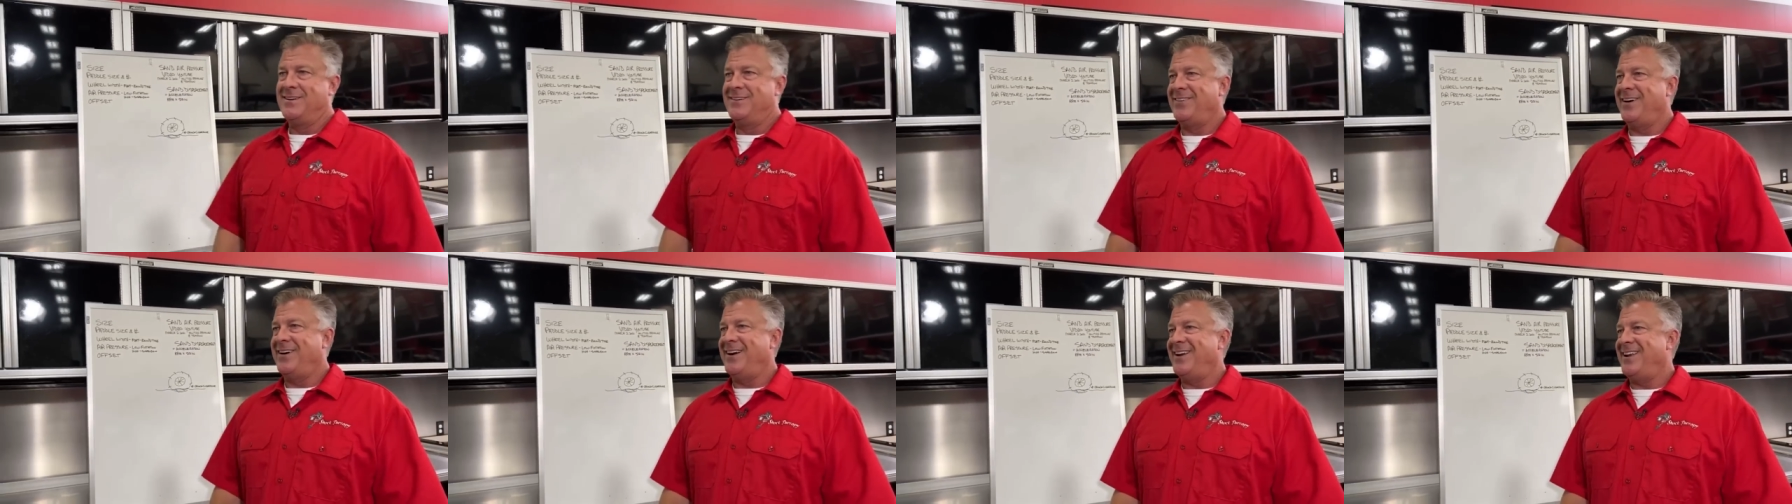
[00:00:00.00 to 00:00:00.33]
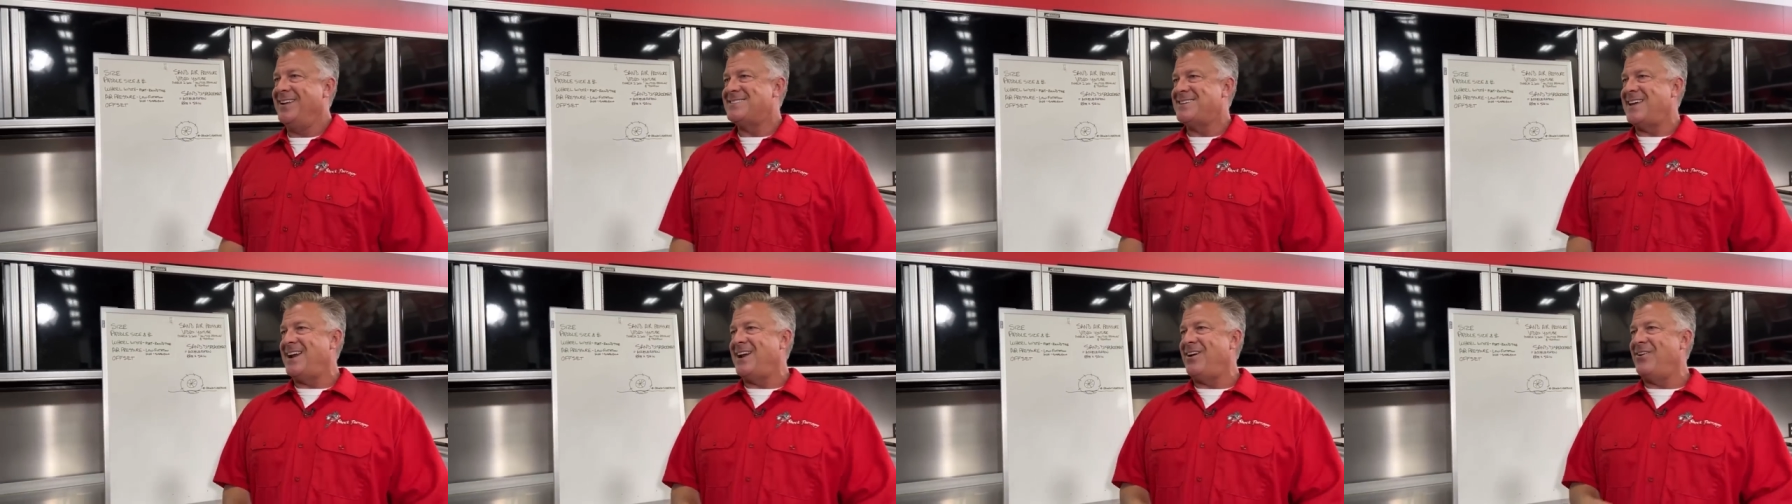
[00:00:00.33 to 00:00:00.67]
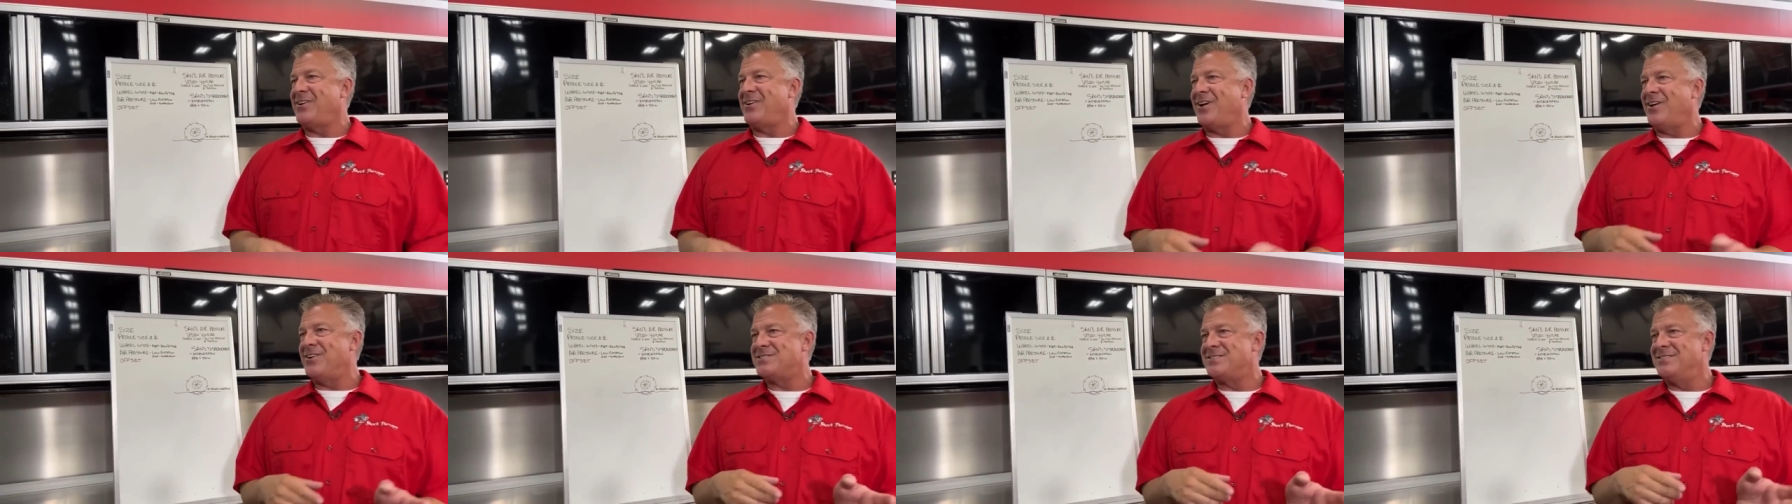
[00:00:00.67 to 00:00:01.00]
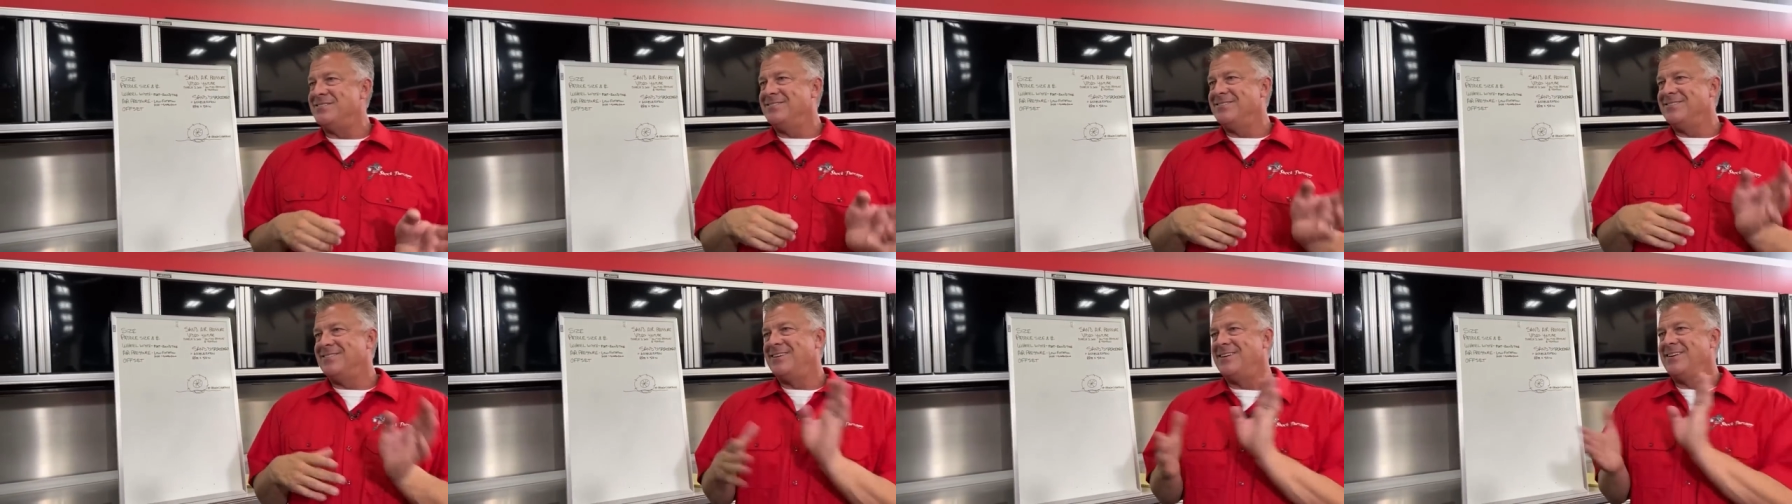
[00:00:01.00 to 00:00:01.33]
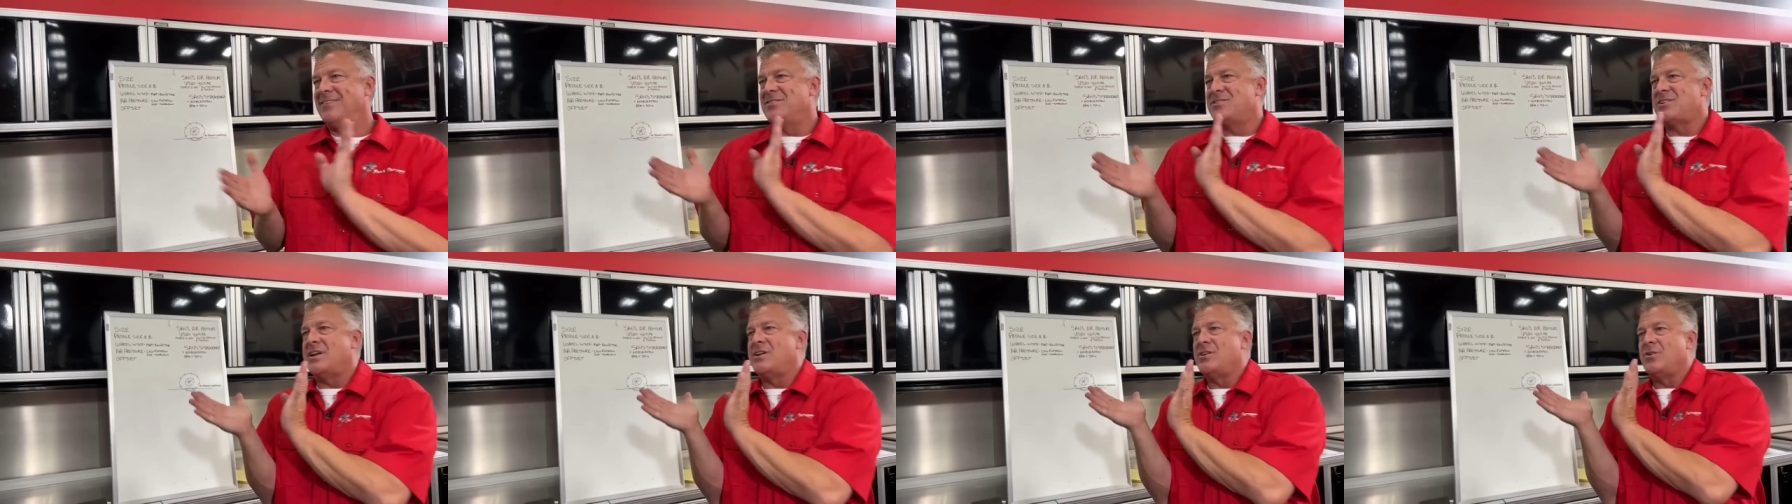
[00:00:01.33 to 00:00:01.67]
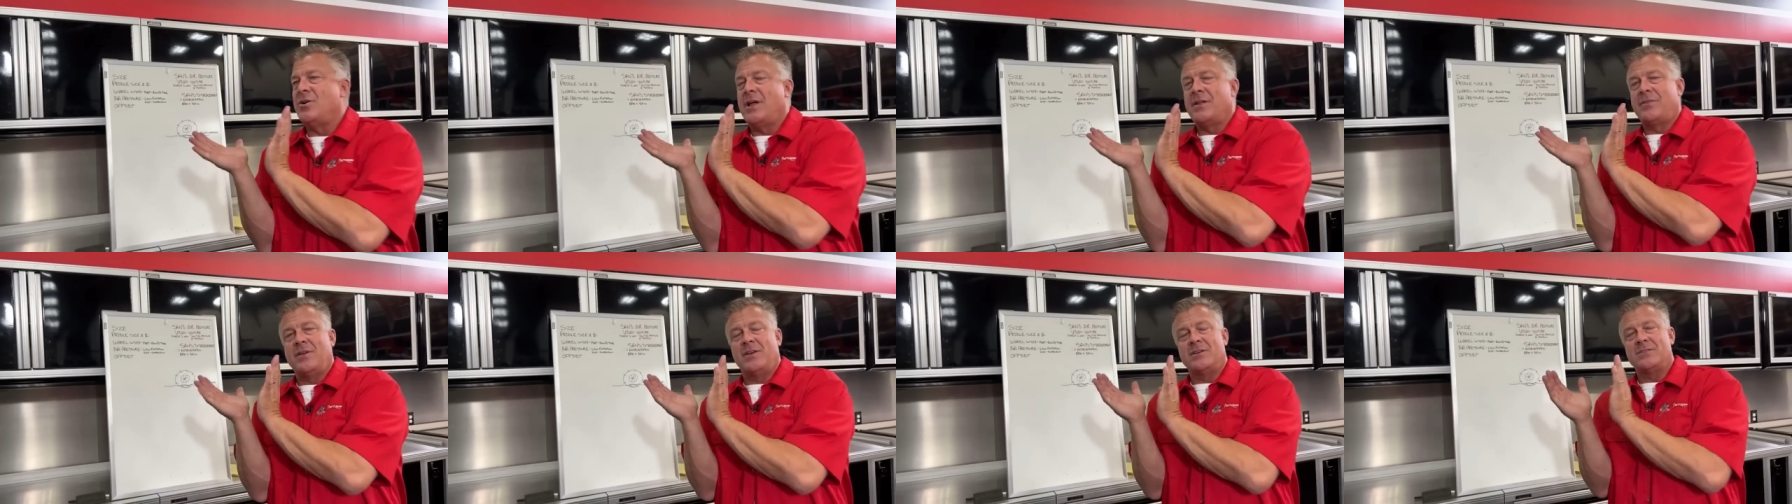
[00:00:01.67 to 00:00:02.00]
Right? Is that how it goes? Or should I
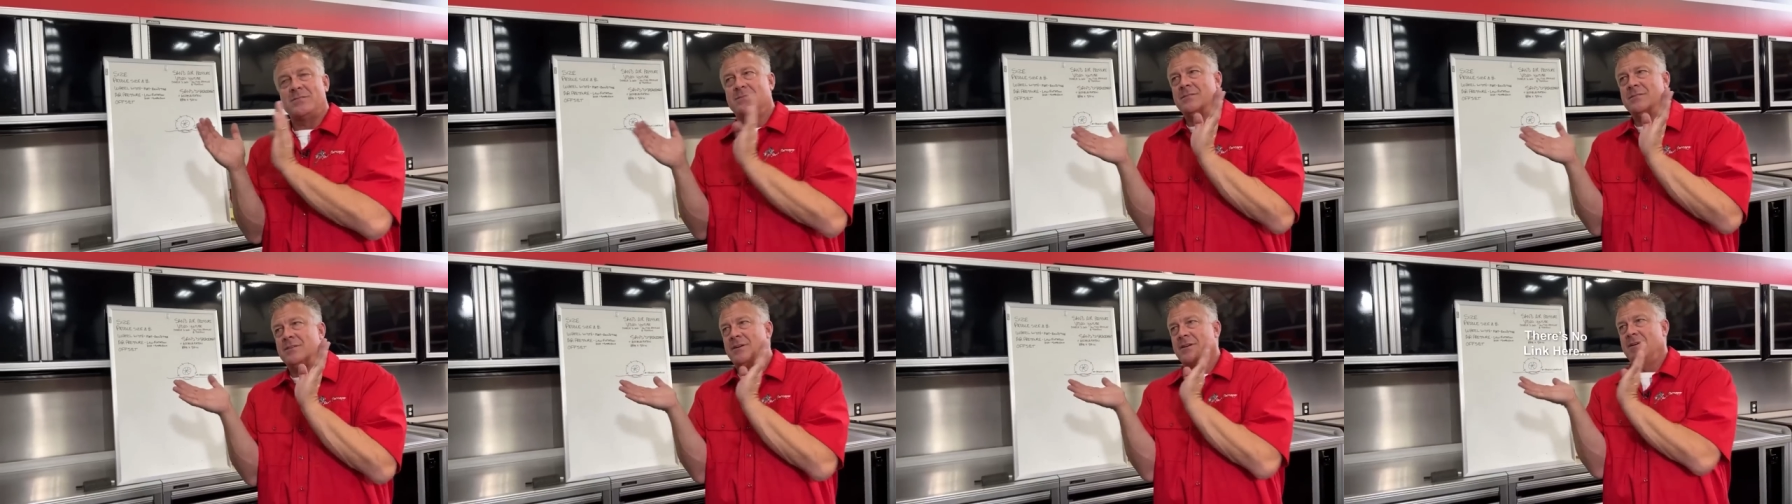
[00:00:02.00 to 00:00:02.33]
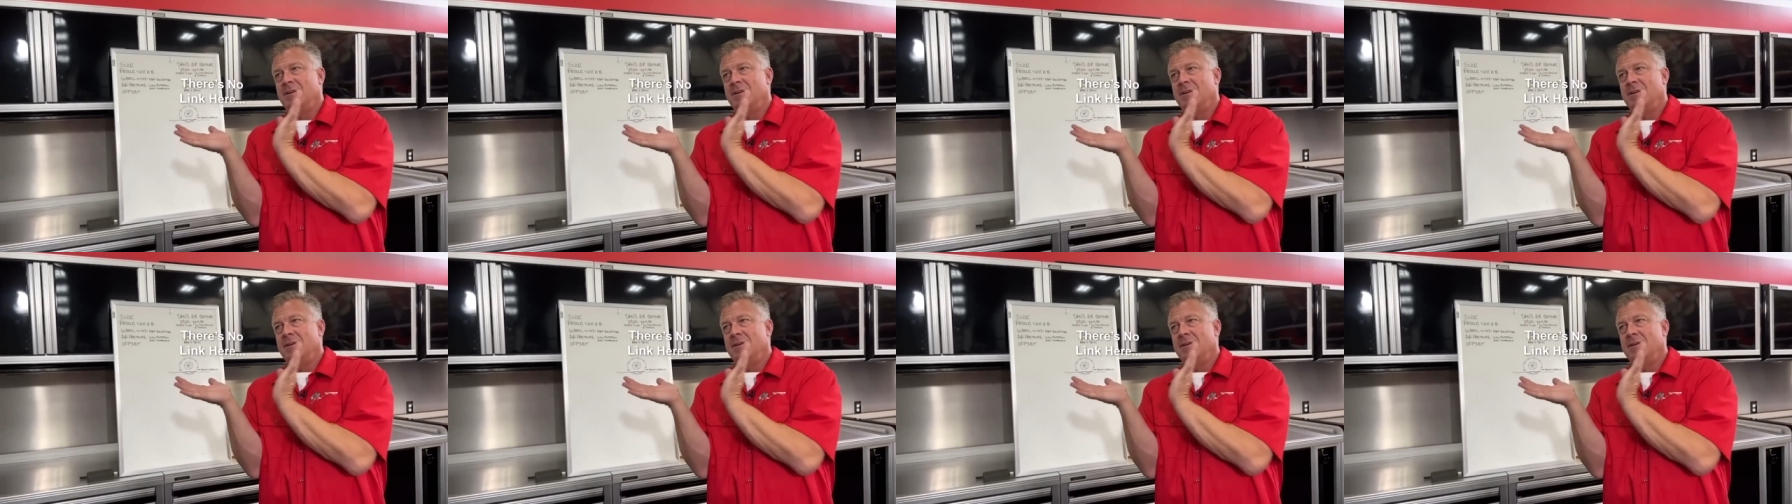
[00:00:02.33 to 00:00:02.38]
go like this?